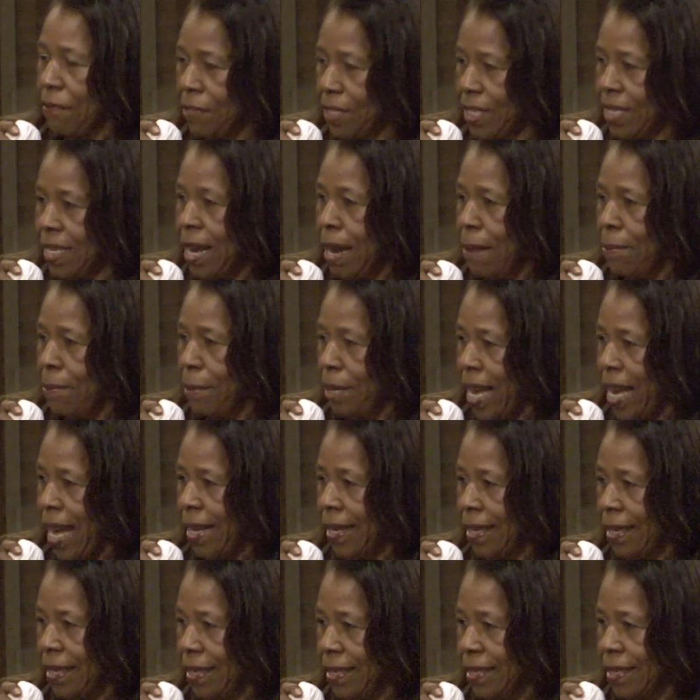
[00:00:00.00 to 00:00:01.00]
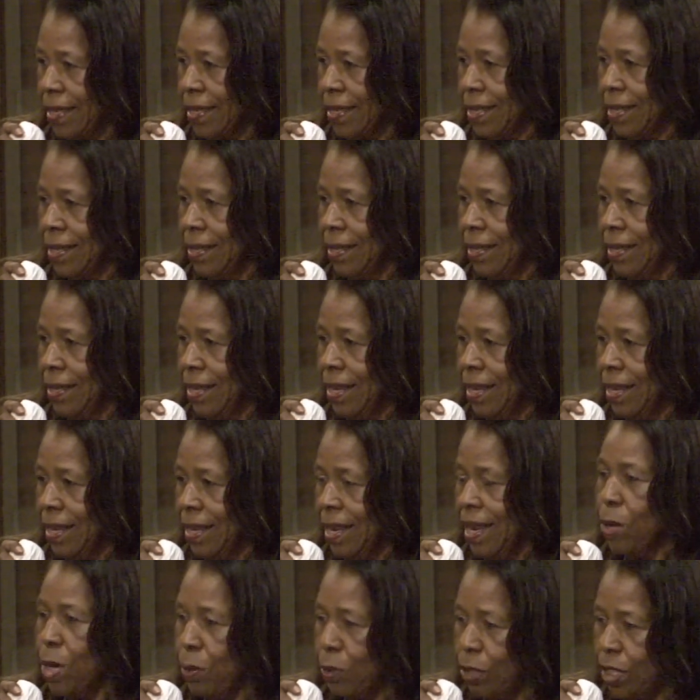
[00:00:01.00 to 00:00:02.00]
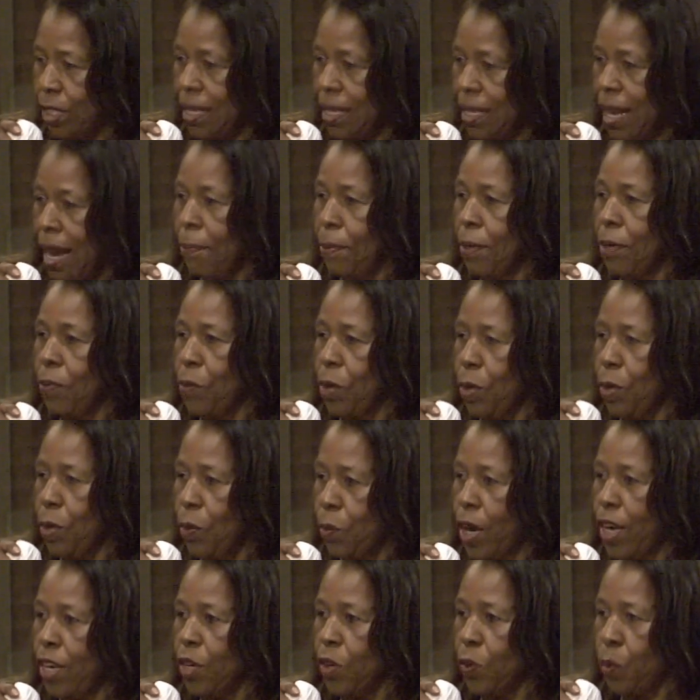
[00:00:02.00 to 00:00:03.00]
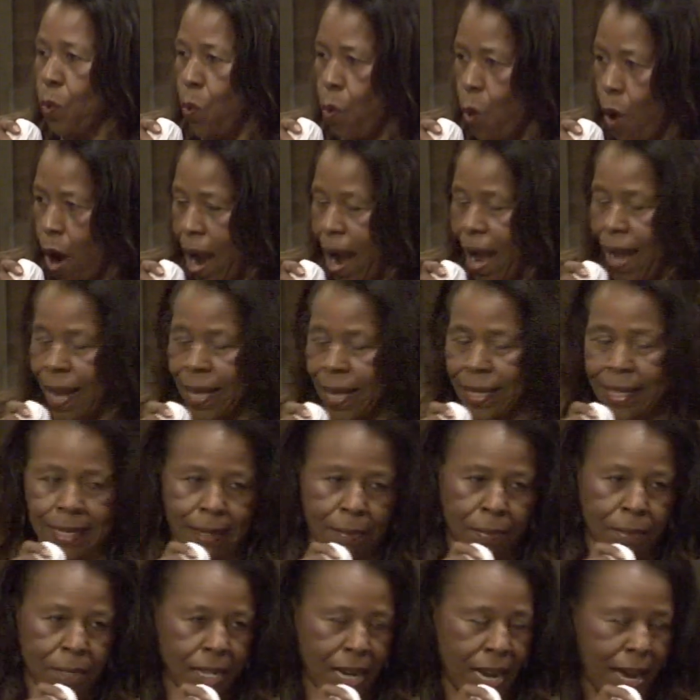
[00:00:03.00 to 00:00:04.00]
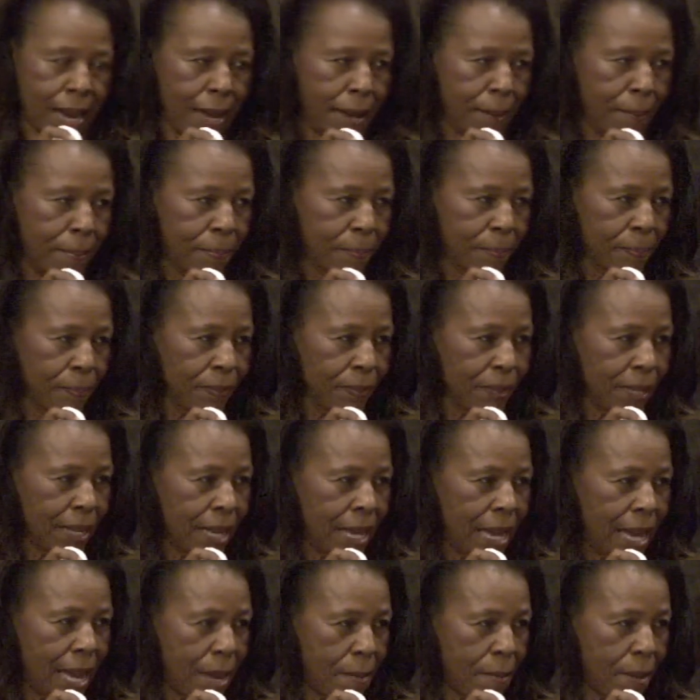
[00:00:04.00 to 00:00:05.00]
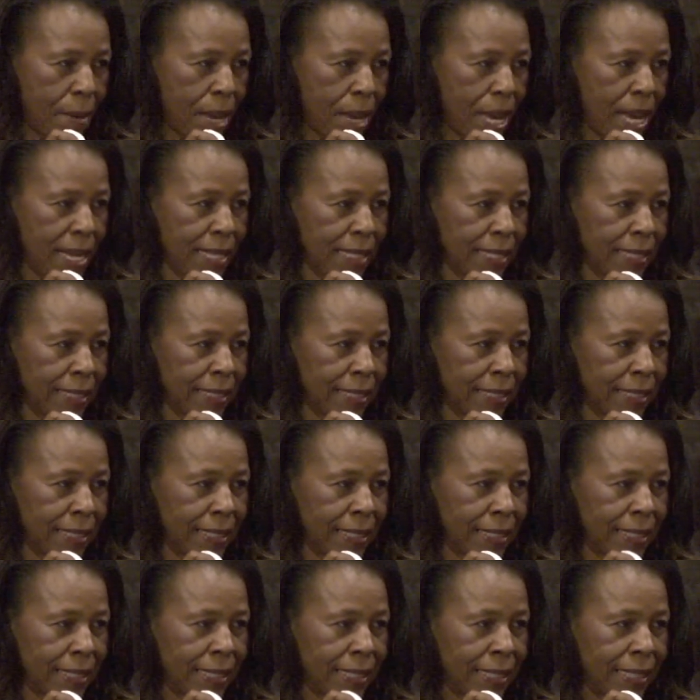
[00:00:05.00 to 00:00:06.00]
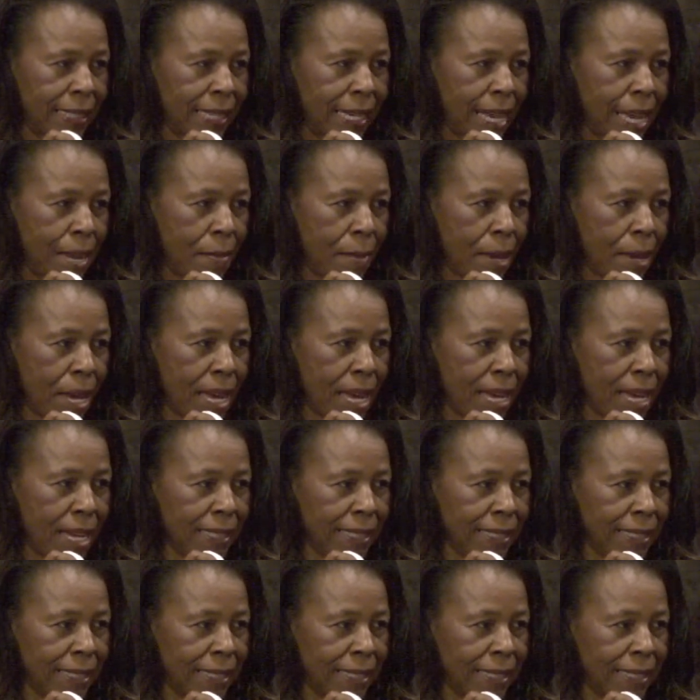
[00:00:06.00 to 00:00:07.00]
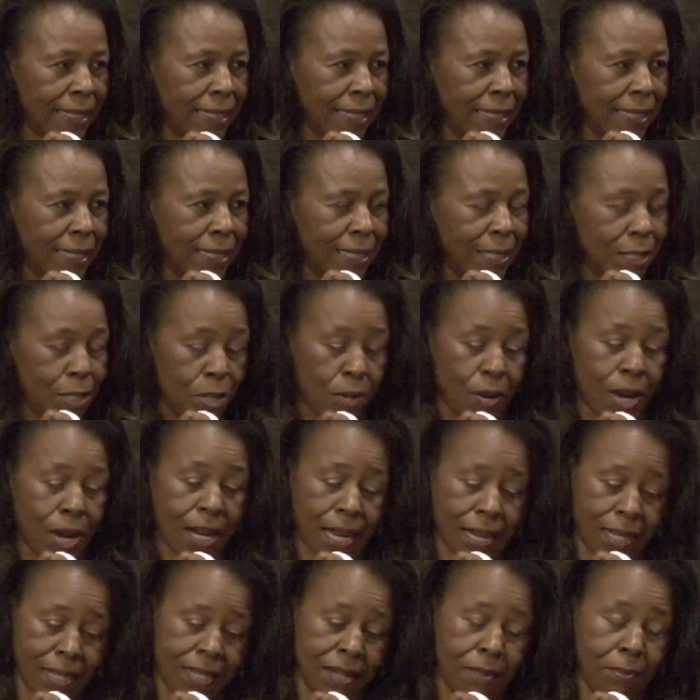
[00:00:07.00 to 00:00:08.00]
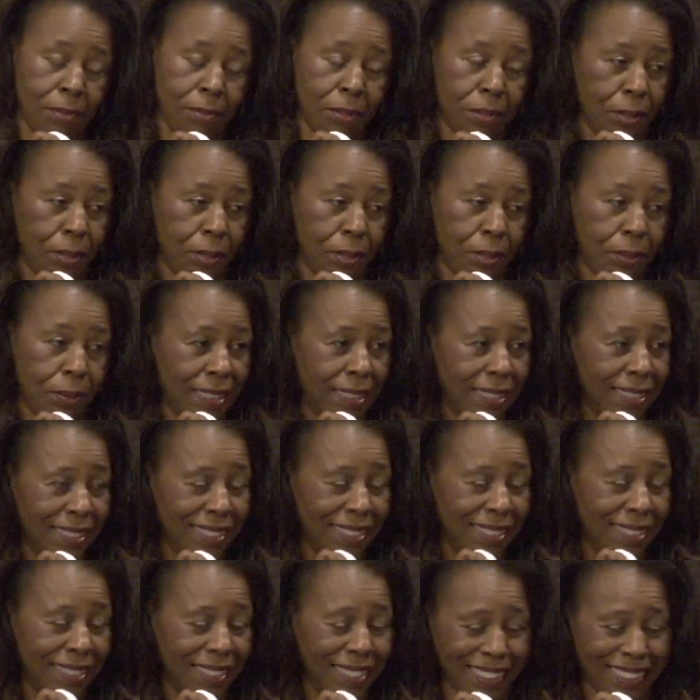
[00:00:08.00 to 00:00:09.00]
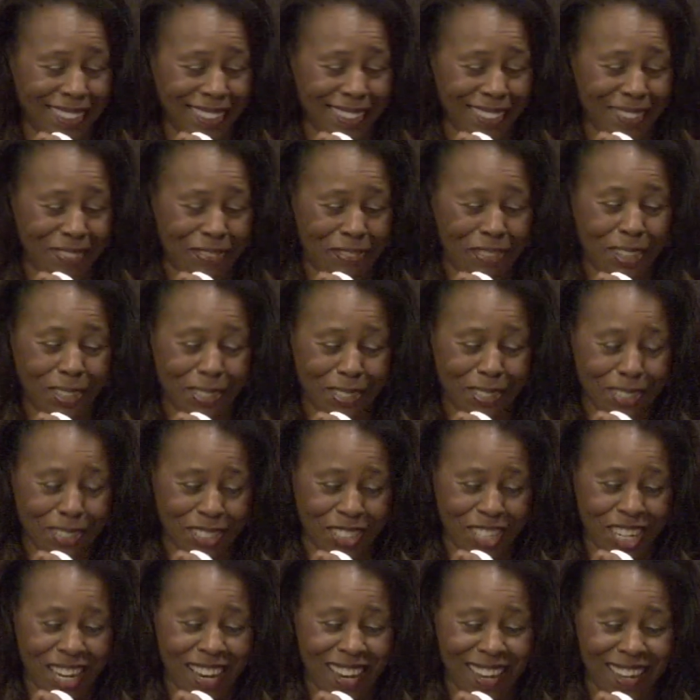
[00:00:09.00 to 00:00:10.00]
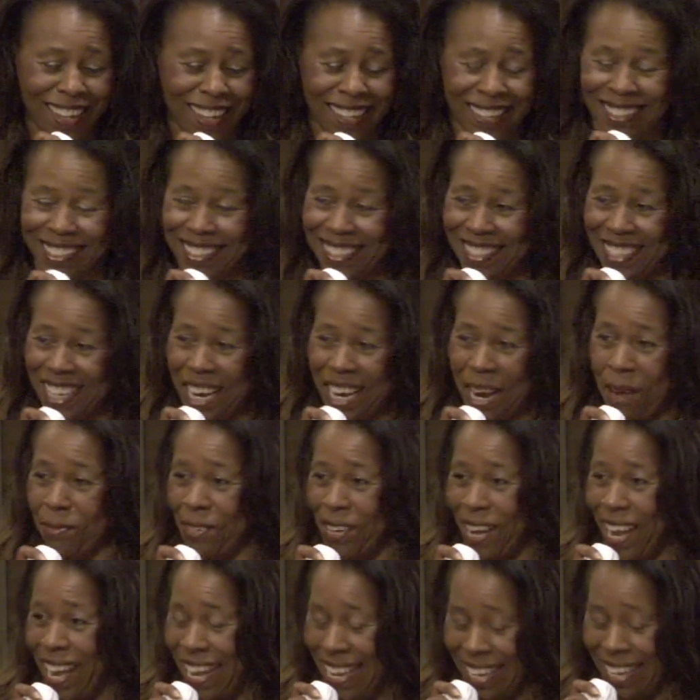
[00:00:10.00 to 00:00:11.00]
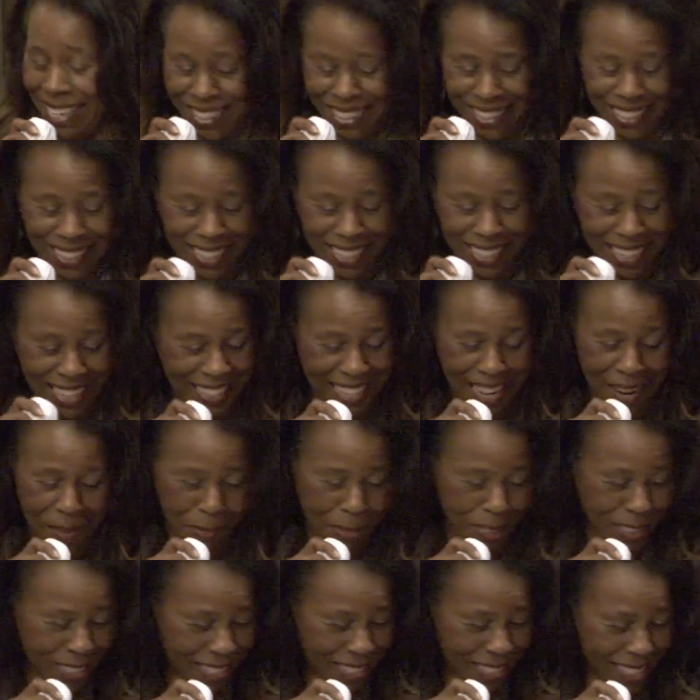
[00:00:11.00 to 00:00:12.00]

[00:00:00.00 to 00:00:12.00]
Amen? Stuff is coming at us. And we stop and we wonder why sometime. Amen? Amen? So I guess I'm going to do it. First, John chapter 8.